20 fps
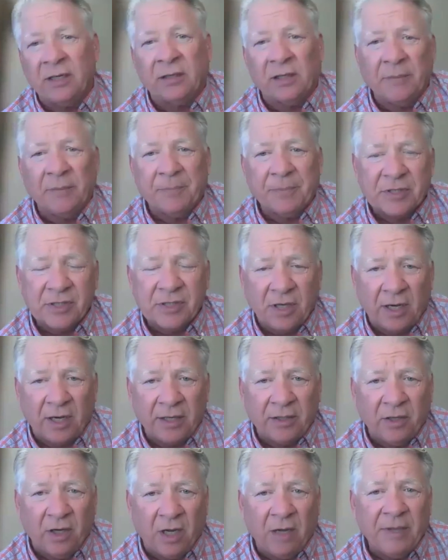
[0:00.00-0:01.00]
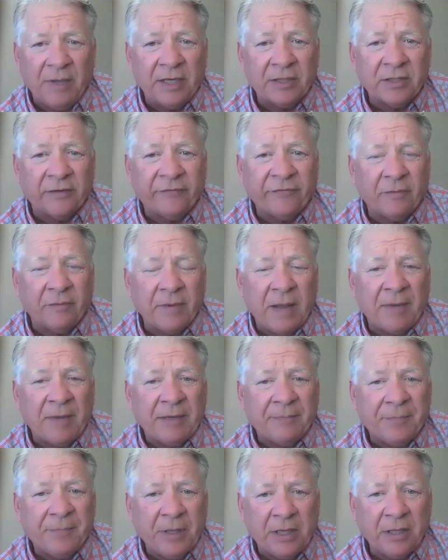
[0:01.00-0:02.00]
Dean Klippenstein commenting from
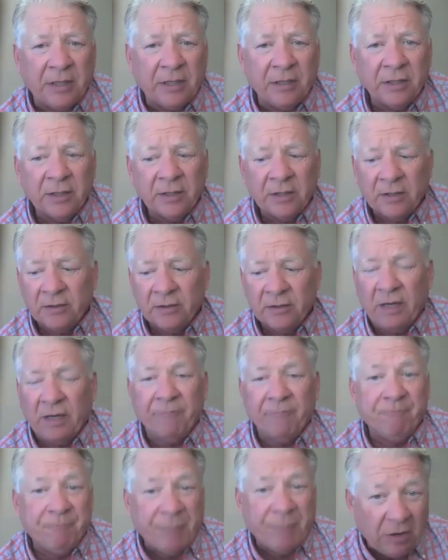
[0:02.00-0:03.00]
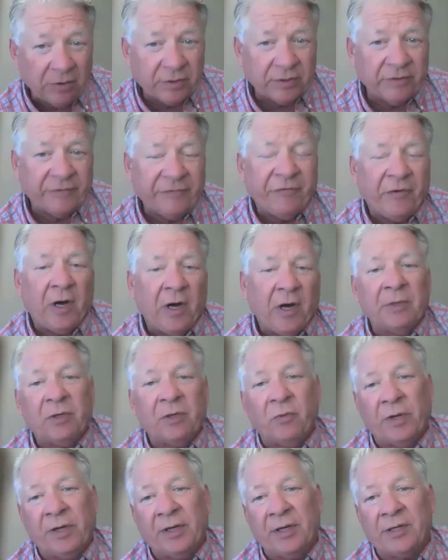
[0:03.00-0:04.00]
MNP about the Farm
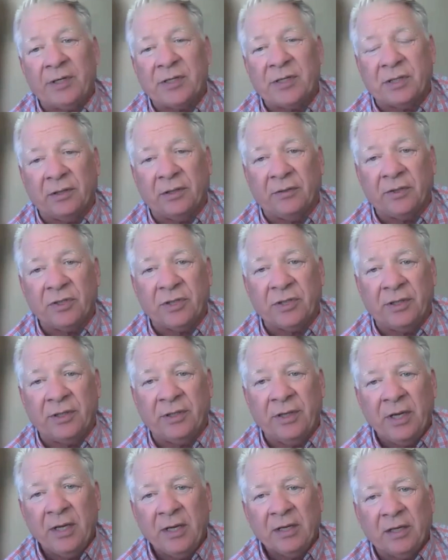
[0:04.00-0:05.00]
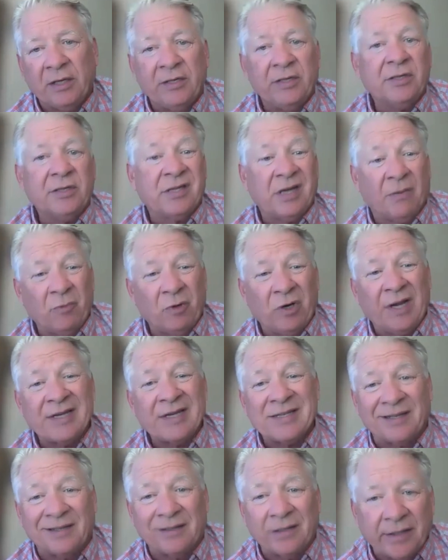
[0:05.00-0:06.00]
Liquidity Solution. Can you
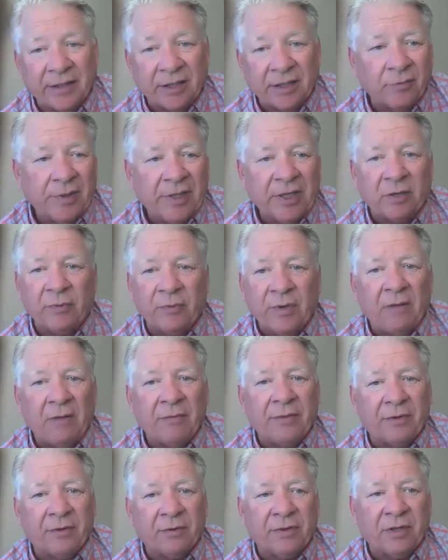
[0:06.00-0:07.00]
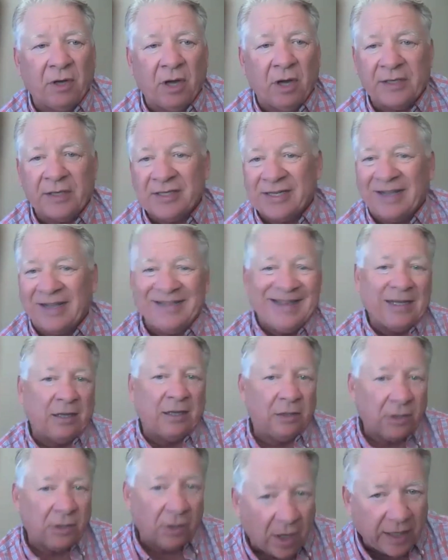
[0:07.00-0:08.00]
summarize a little bit around their thoughts? I
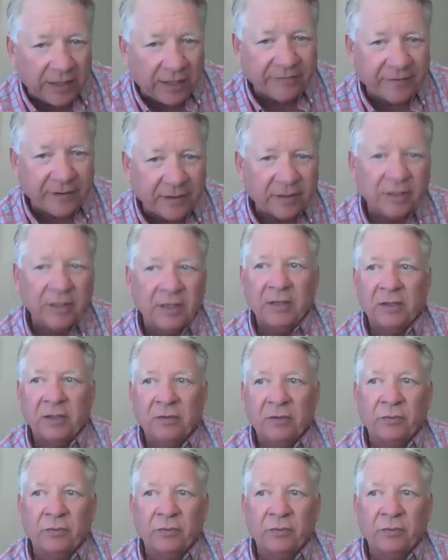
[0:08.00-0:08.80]
think a lot of it